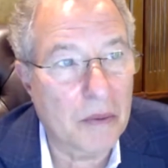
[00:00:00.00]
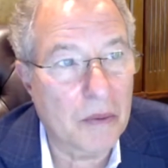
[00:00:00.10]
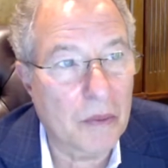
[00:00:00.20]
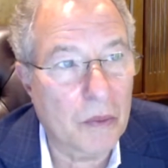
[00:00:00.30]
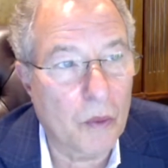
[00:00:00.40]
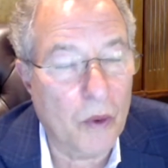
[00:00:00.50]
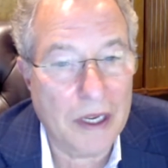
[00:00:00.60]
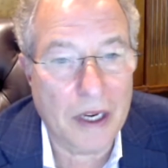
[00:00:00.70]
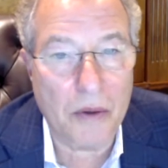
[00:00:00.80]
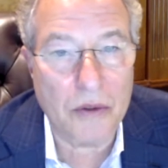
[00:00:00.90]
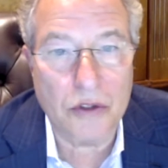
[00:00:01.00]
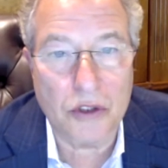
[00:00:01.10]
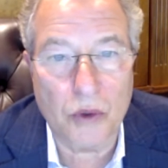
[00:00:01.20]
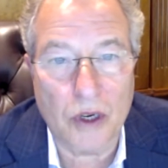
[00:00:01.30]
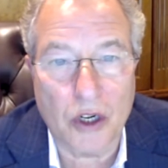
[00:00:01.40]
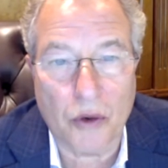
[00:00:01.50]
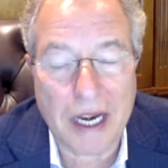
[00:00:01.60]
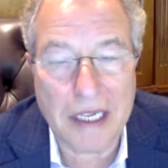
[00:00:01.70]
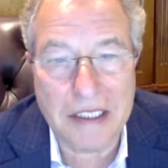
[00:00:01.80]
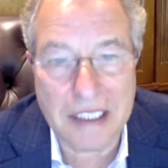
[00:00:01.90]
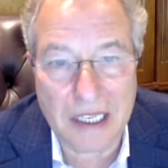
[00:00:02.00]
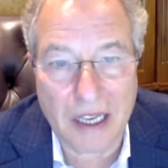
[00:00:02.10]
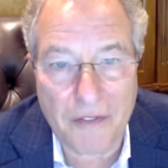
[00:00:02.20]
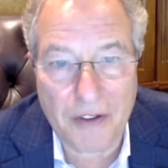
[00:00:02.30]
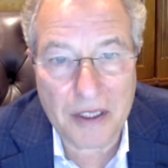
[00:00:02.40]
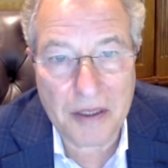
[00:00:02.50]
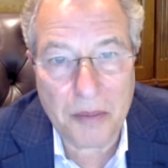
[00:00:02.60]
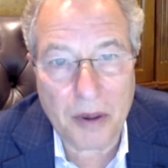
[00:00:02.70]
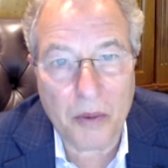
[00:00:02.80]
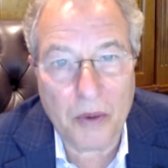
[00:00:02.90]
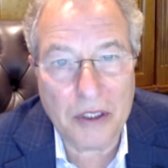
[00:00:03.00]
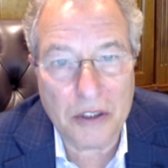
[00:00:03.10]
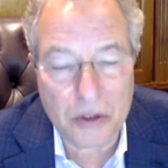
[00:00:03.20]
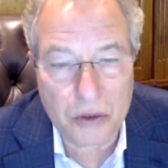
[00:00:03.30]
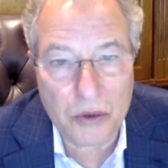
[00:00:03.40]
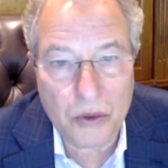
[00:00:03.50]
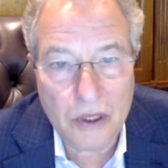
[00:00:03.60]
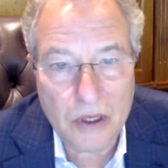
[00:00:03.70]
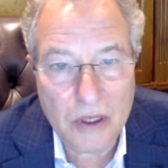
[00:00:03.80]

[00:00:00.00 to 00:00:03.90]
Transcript: We don't do a great deal of it, but we do